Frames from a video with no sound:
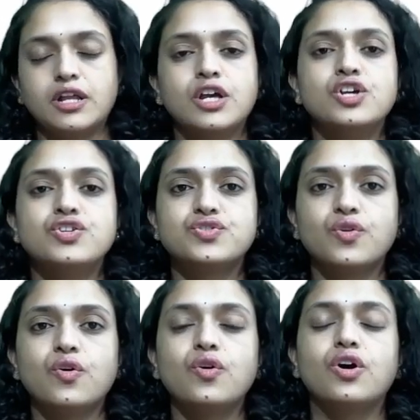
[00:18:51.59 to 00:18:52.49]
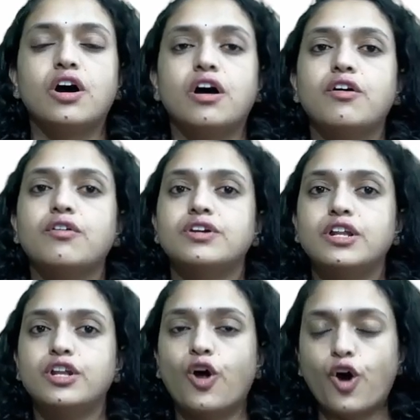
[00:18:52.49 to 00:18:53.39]
So
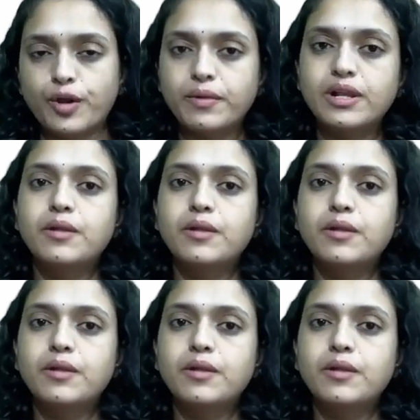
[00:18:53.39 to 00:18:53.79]
normal